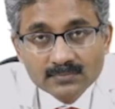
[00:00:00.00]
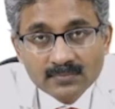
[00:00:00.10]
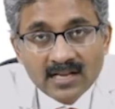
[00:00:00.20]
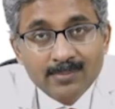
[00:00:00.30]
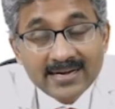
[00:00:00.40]

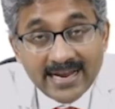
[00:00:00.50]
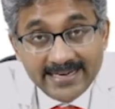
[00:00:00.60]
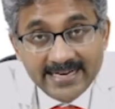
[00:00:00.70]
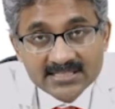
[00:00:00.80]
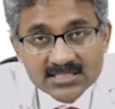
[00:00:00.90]
There will be
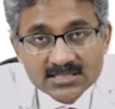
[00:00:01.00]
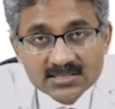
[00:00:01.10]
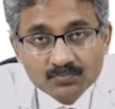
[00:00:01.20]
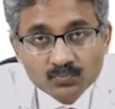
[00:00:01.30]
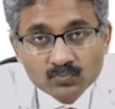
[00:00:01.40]

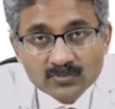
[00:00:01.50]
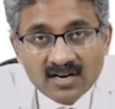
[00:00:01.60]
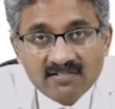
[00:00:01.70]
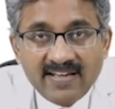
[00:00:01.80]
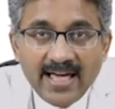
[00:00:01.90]
rhinitis
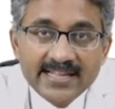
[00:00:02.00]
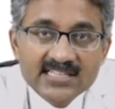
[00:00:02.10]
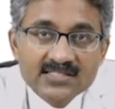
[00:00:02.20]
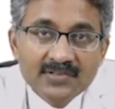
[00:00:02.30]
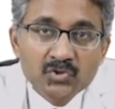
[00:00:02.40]
and
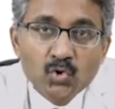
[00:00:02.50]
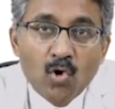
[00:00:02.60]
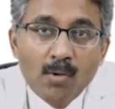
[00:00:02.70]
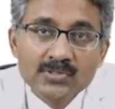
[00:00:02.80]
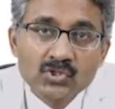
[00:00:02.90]
pharynx will show
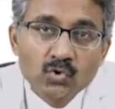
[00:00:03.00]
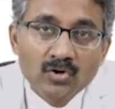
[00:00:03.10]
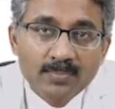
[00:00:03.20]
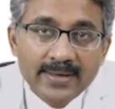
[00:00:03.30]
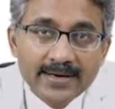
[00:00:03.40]

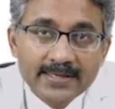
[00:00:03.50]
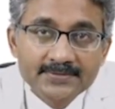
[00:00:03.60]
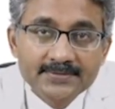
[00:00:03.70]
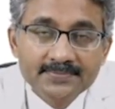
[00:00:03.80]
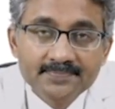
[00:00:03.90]
cobblestone
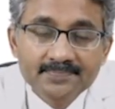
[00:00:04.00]
appearance.